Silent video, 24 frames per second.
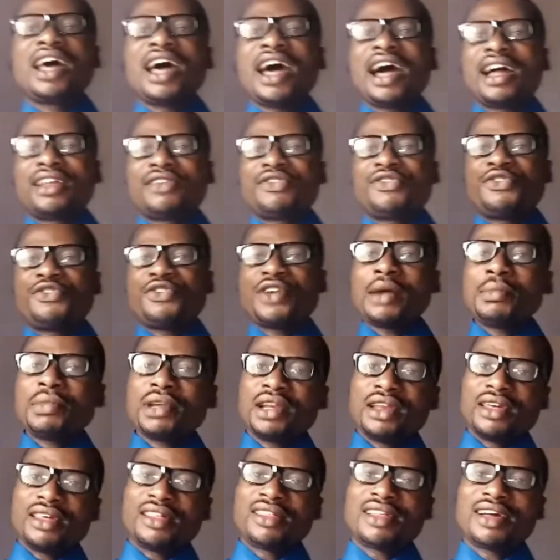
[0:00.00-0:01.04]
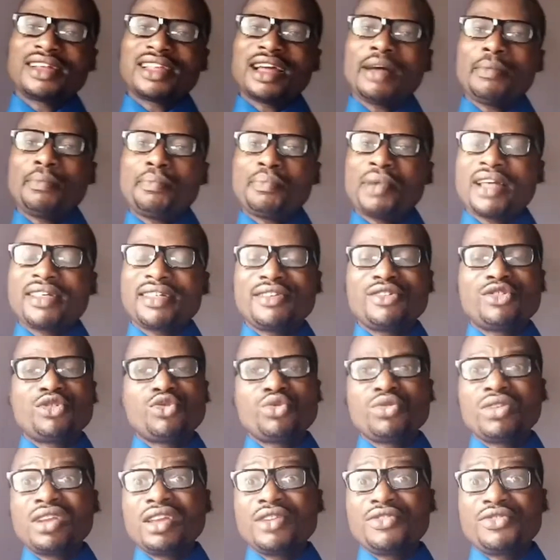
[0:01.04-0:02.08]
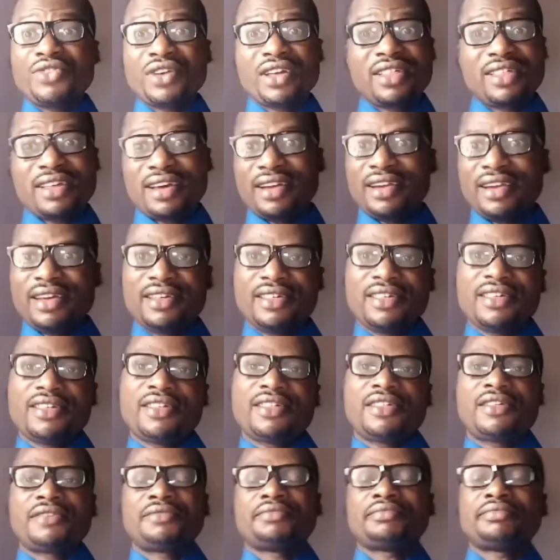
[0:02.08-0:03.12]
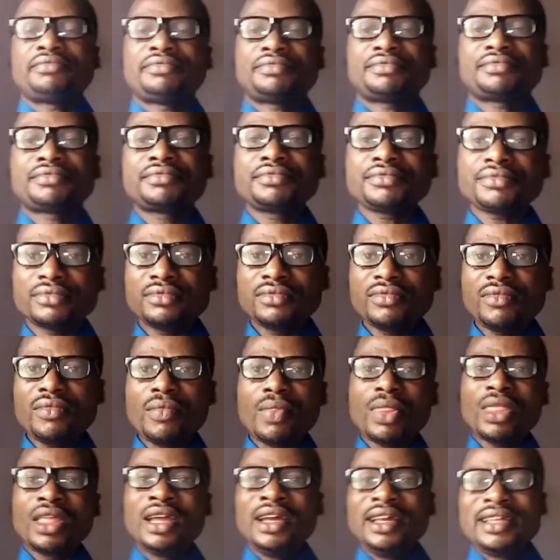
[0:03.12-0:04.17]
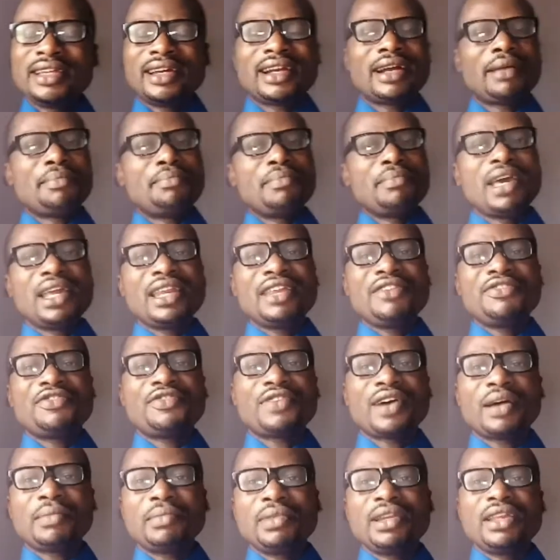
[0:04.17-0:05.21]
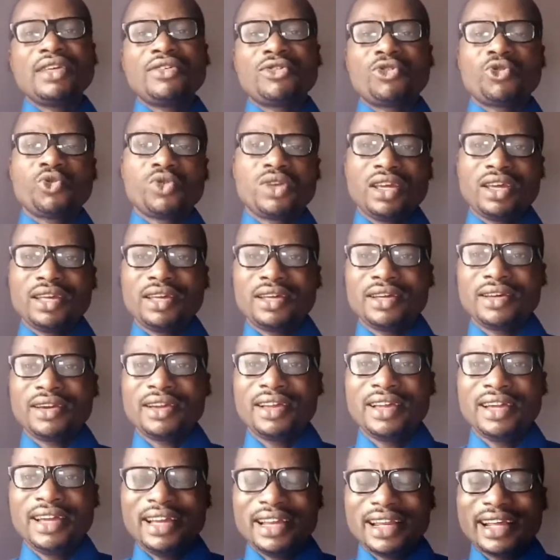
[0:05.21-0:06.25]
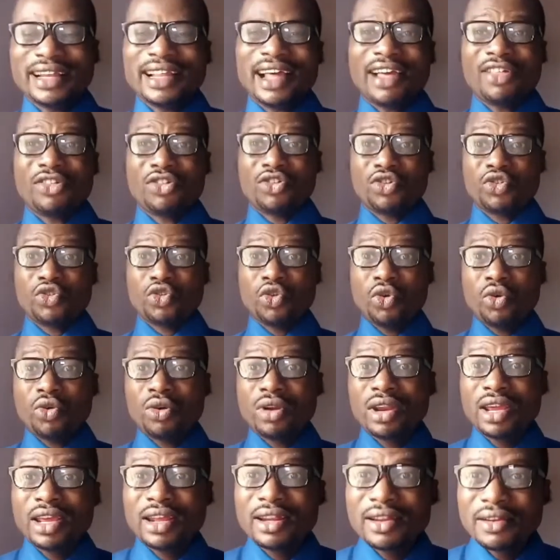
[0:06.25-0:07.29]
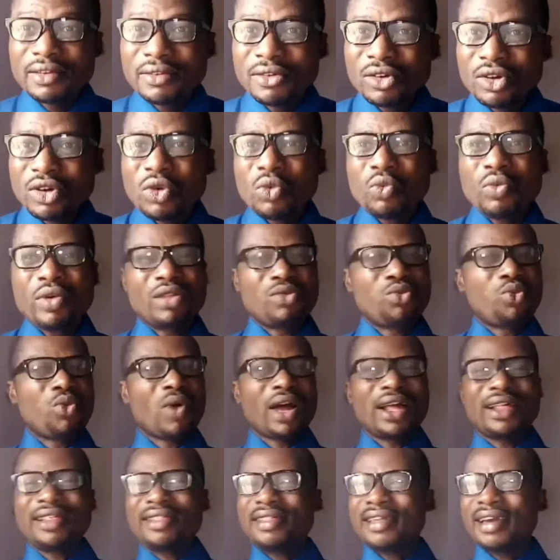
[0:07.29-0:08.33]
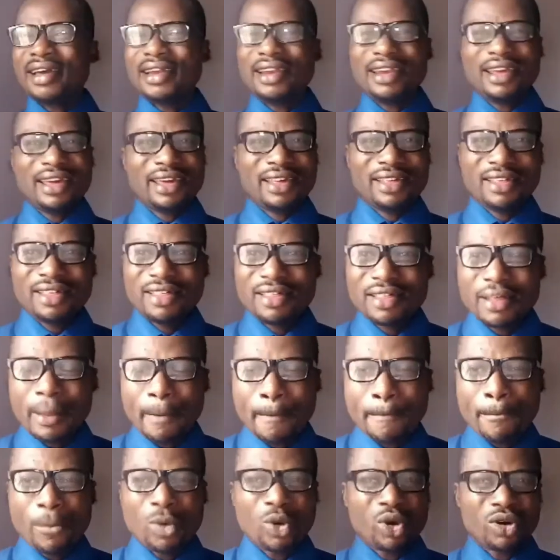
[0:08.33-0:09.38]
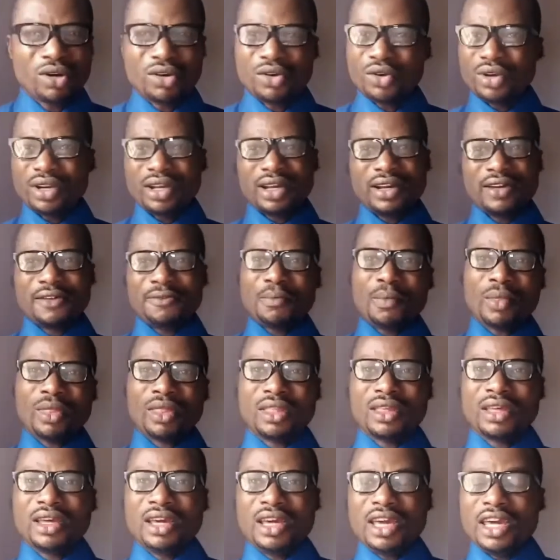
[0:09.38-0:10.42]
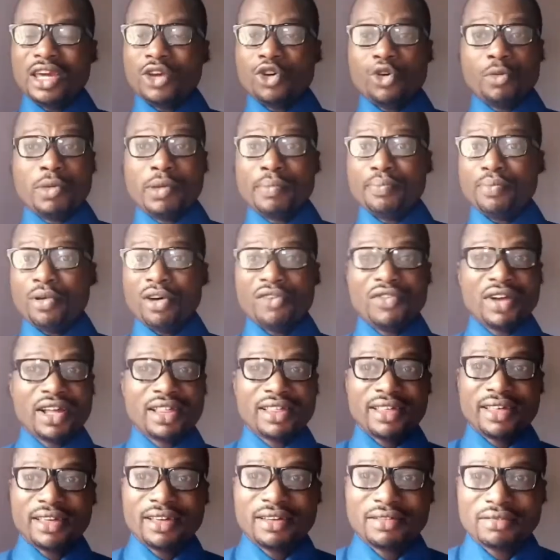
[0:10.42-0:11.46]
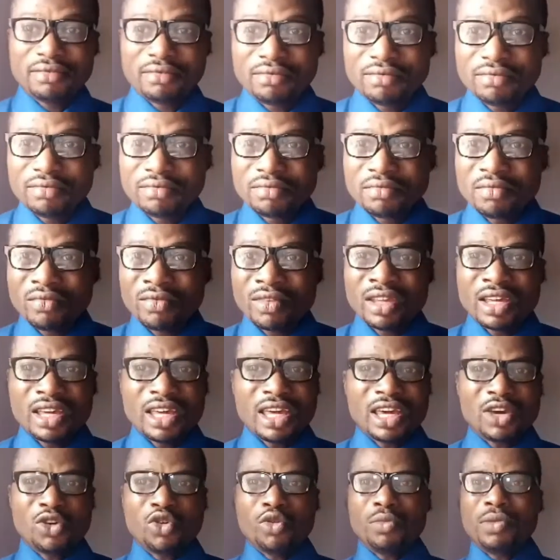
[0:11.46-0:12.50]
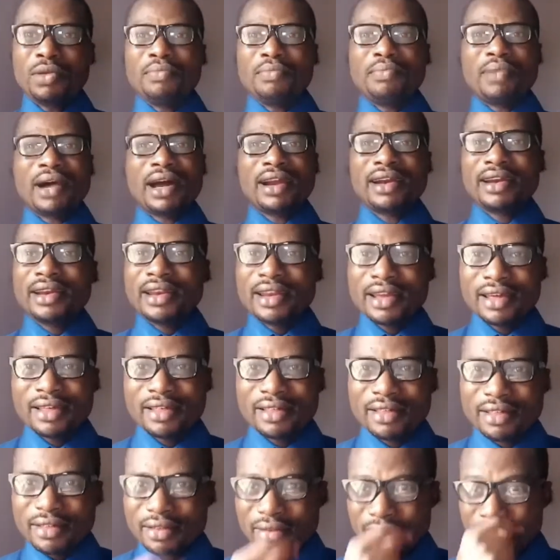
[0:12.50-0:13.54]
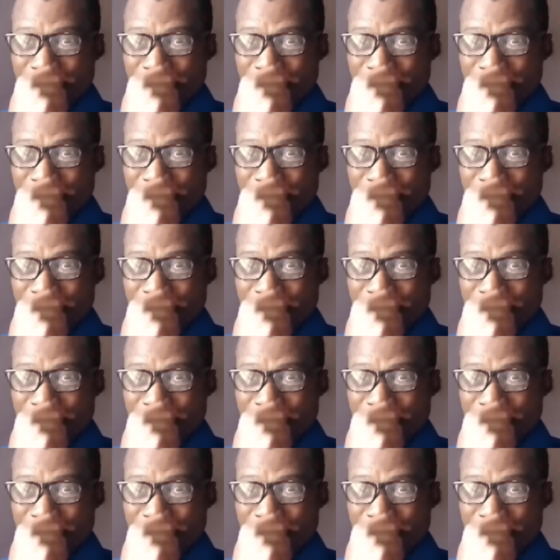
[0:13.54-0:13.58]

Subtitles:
at families that are passing through different challenges. There are many families today that are struggling with one challenge or the other. It could be poverty, it could be barrenness,